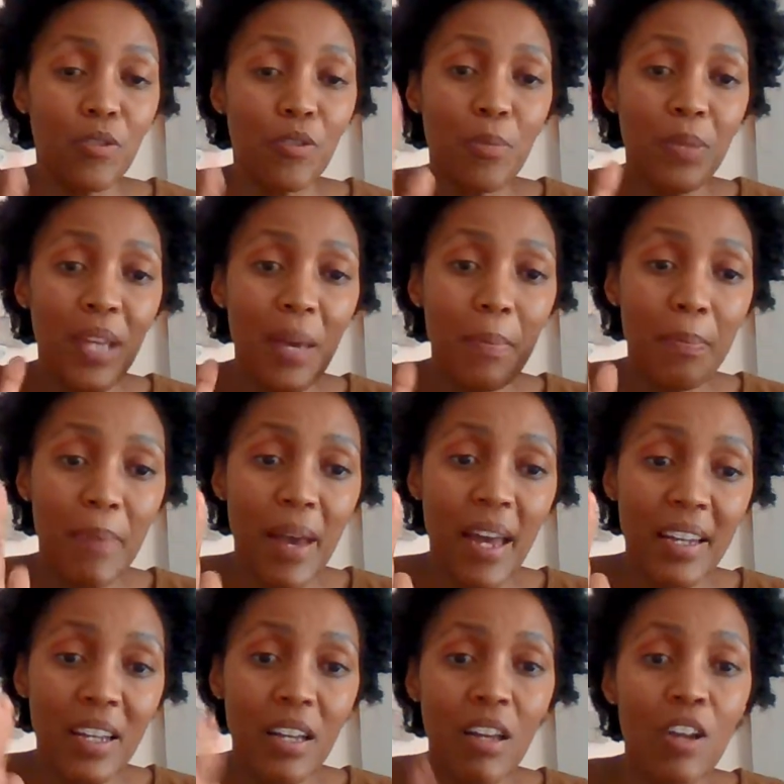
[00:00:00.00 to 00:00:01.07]
from their
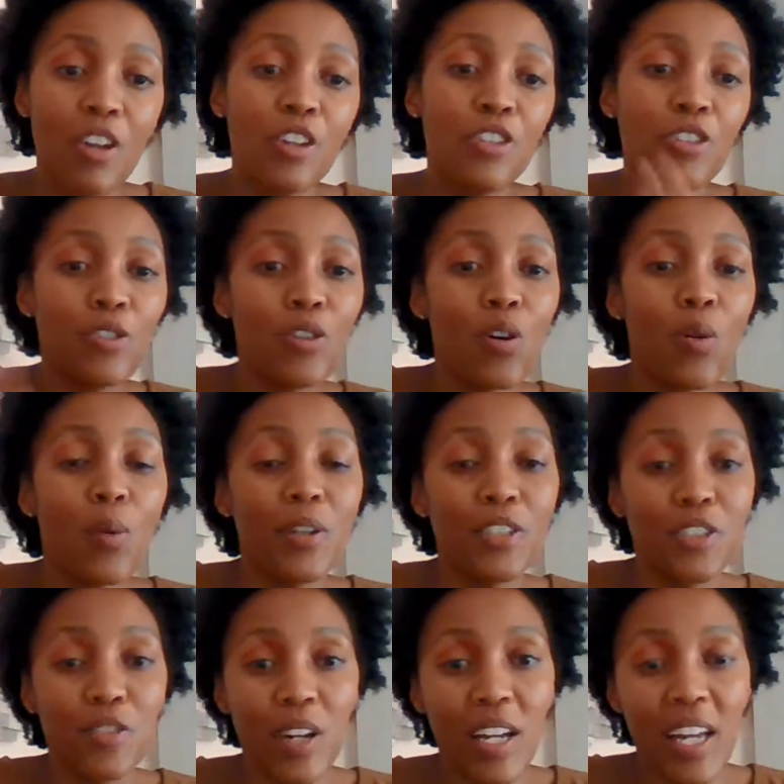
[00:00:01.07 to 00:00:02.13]
banner, you know
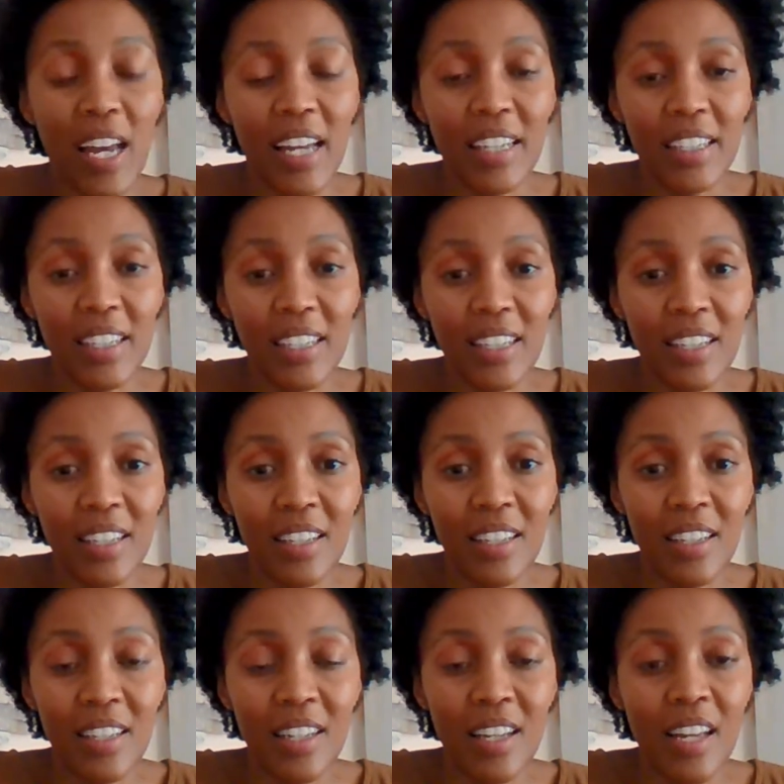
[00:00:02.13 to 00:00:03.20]
what you're getting.
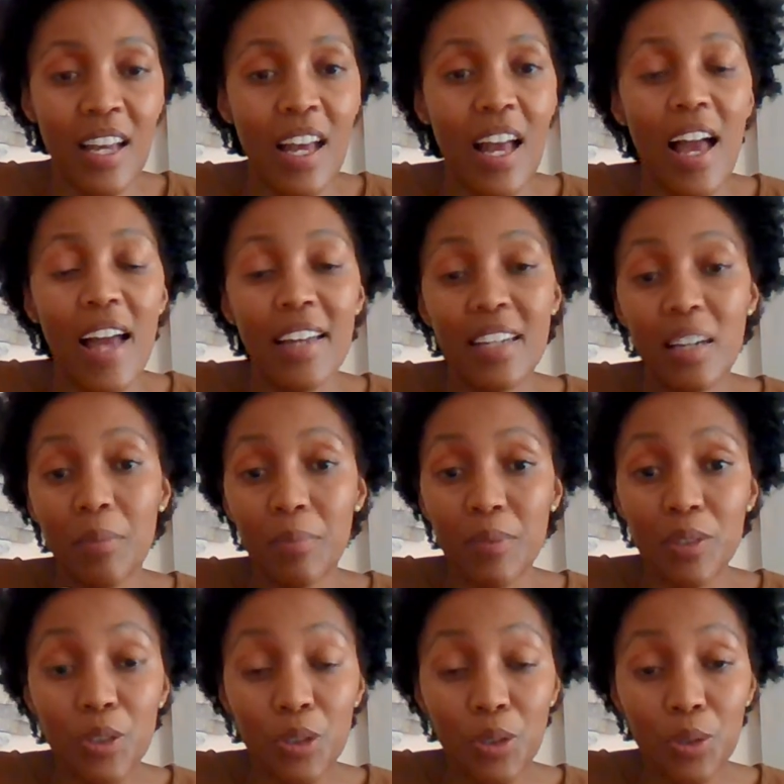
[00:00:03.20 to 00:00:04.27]
And
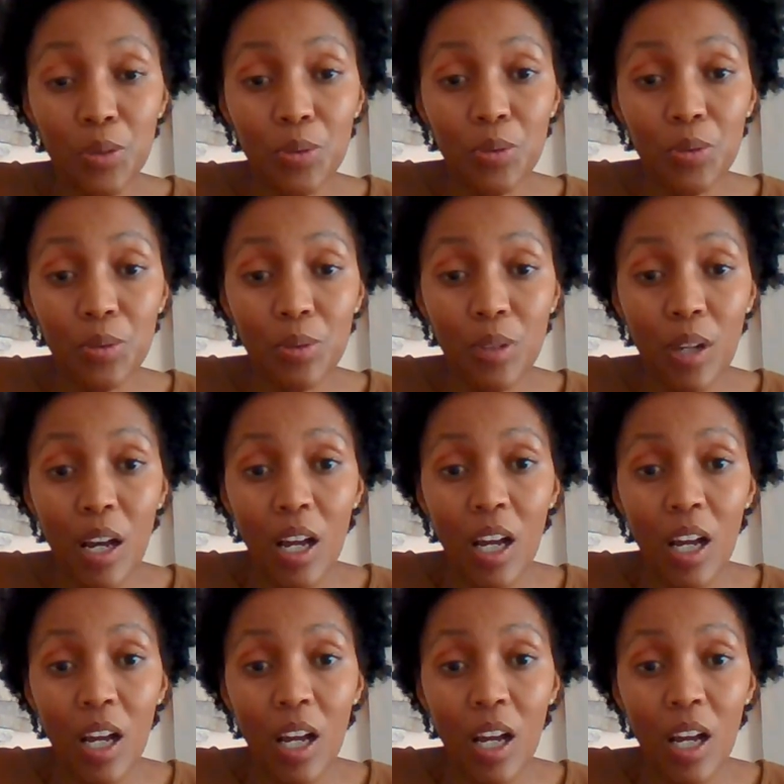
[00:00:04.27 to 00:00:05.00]
number two,